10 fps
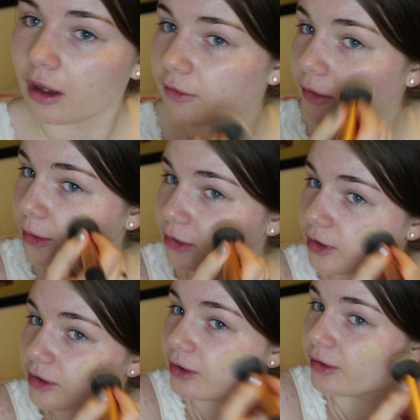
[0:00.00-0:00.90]
Of course,
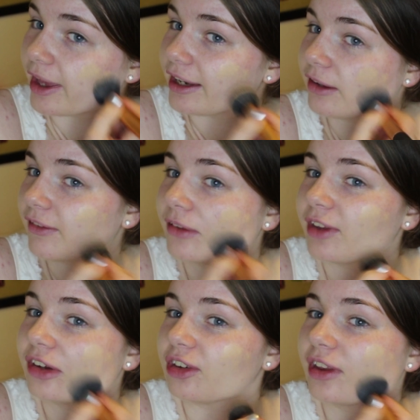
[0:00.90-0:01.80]
you can use any
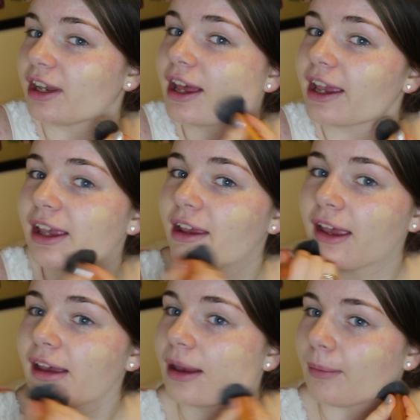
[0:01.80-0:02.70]
foundation that you like.
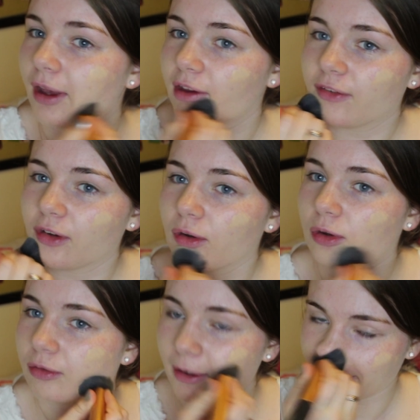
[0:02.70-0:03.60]
If
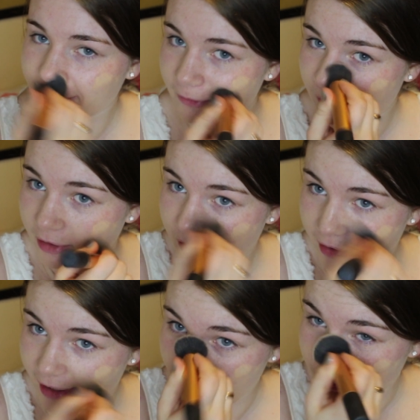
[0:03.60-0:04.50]
you really want to
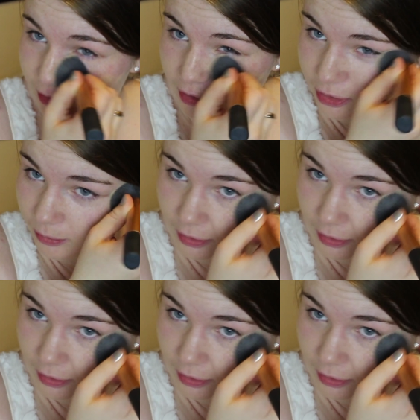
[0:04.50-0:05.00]
recreate Emma's look, you